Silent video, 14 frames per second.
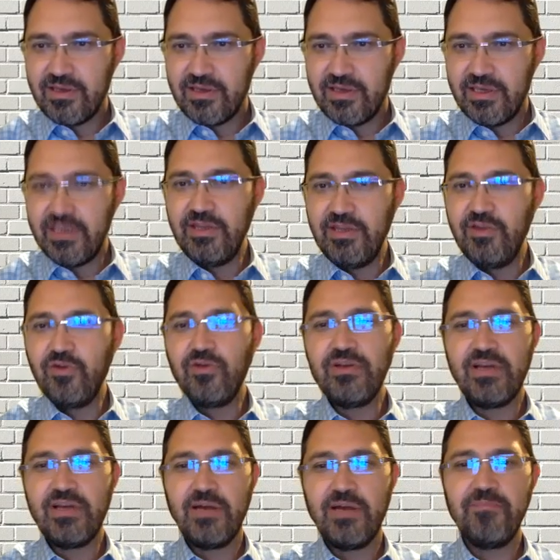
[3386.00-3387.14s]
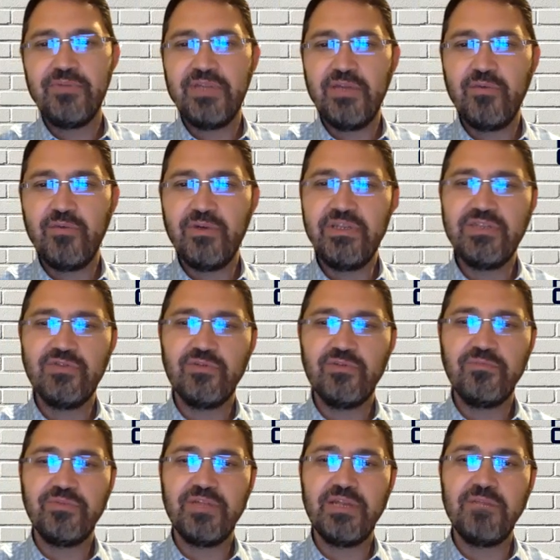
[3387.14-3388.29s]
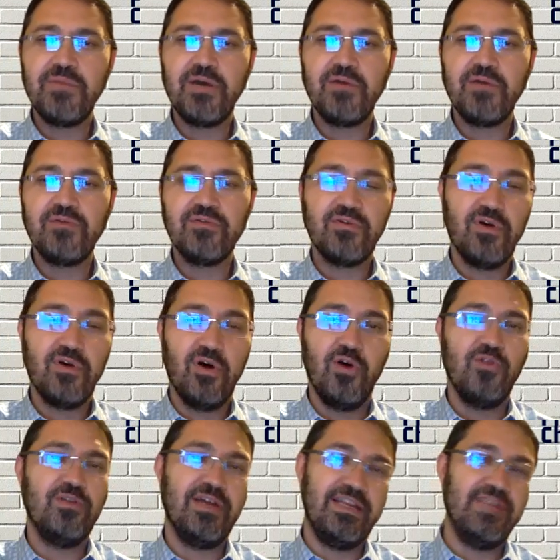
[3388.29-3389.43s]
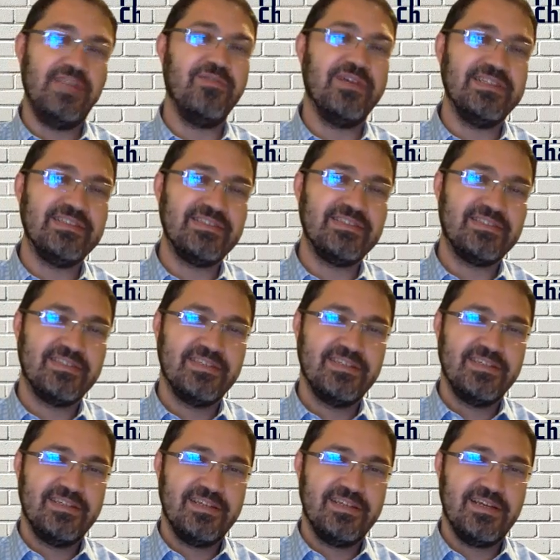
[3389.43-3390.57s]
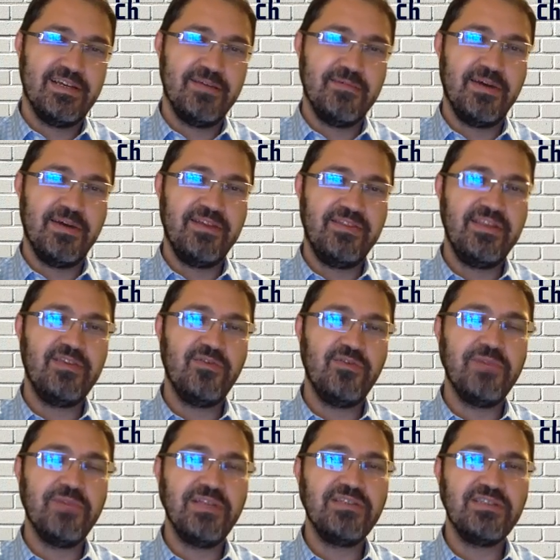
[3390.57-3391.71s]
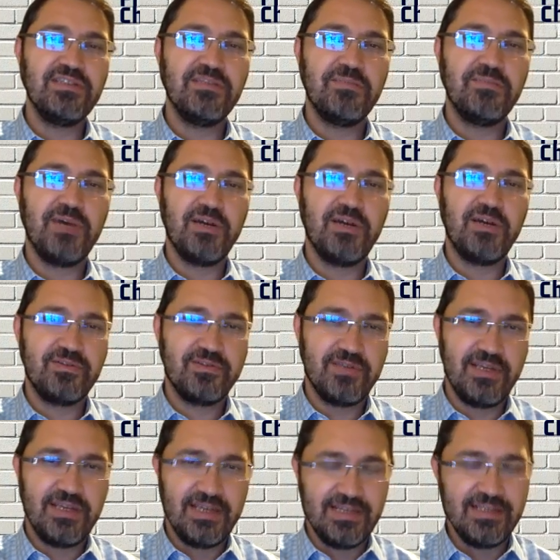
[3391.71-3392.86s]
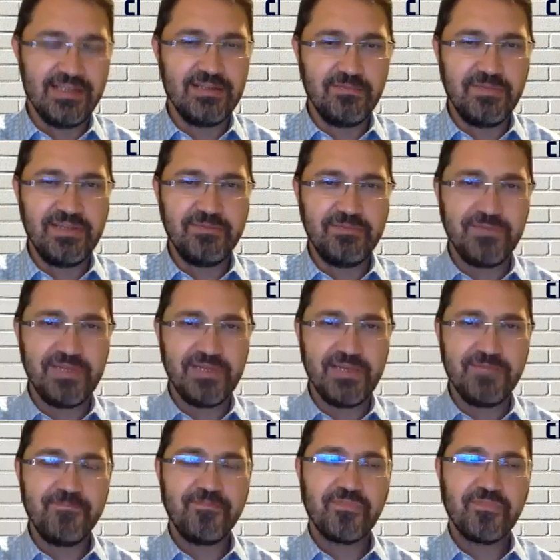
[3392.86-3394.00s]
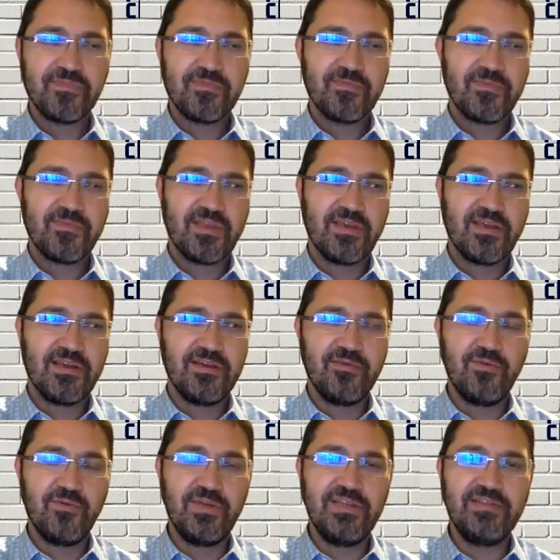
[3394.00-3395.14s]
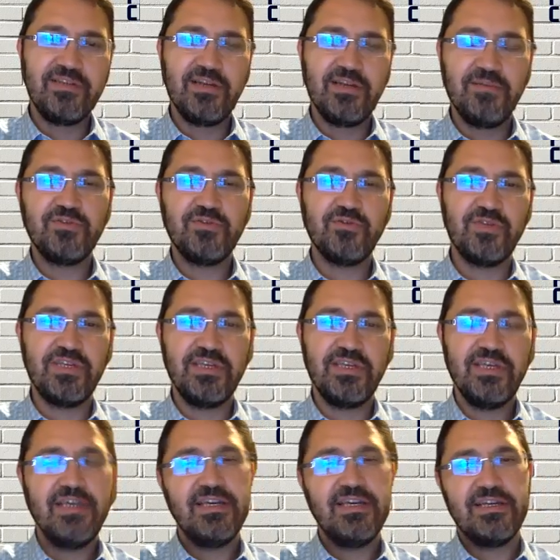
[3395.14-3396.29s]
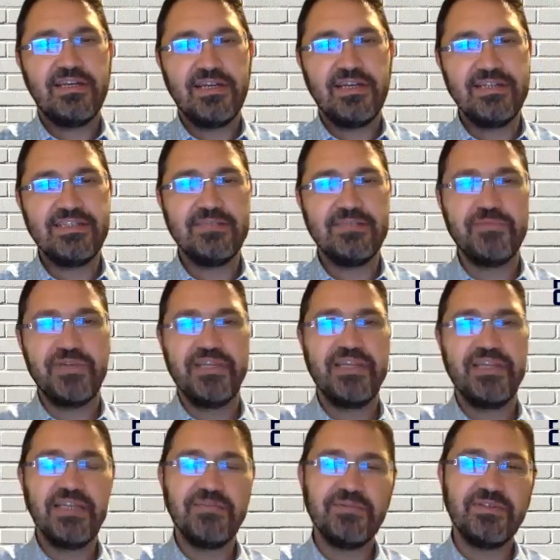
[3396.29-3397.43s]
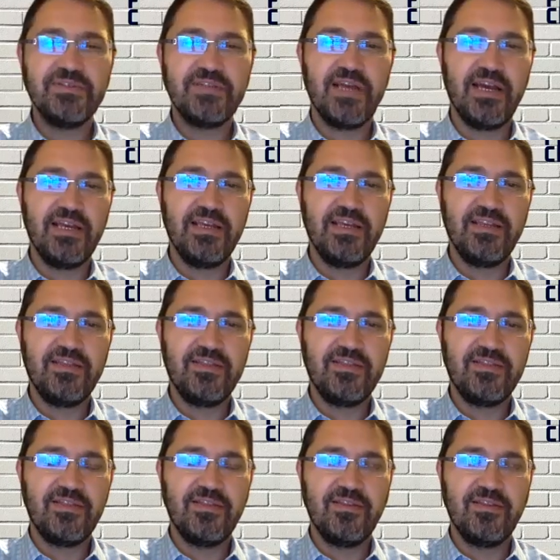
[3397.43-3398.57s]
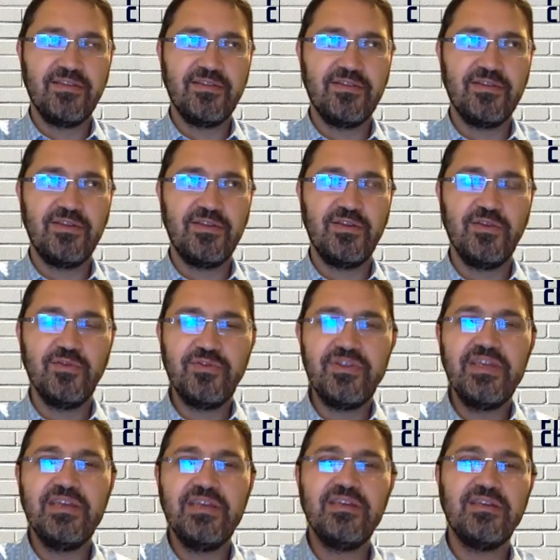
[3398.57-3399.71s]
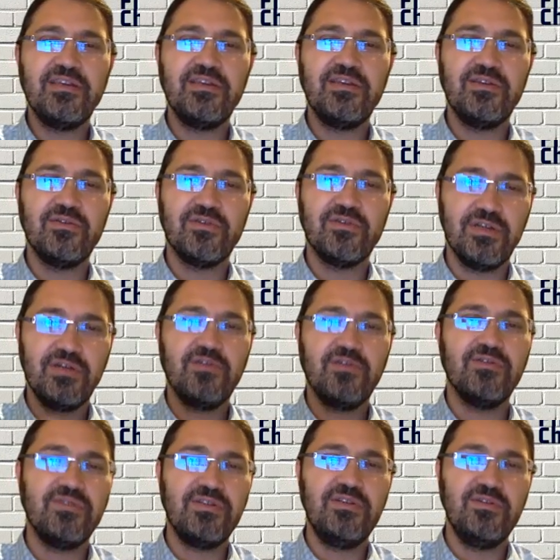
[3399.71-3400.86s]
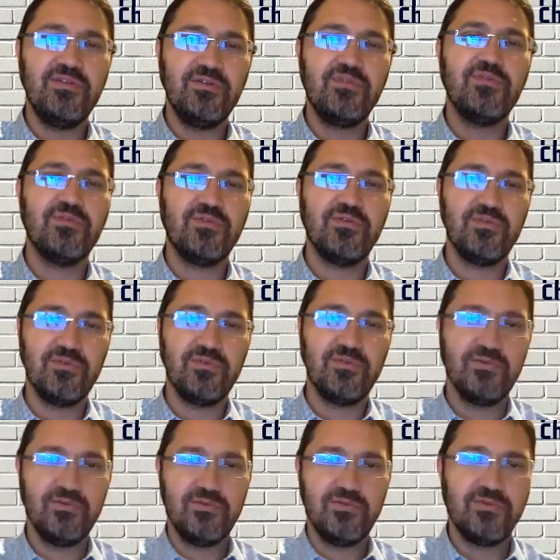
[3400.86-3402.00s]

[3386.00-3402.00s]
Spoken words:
in your company, what is your plan about online events? I think you mentioned about a little bit, but when it comes to the customer engagement, you think you're going to continue to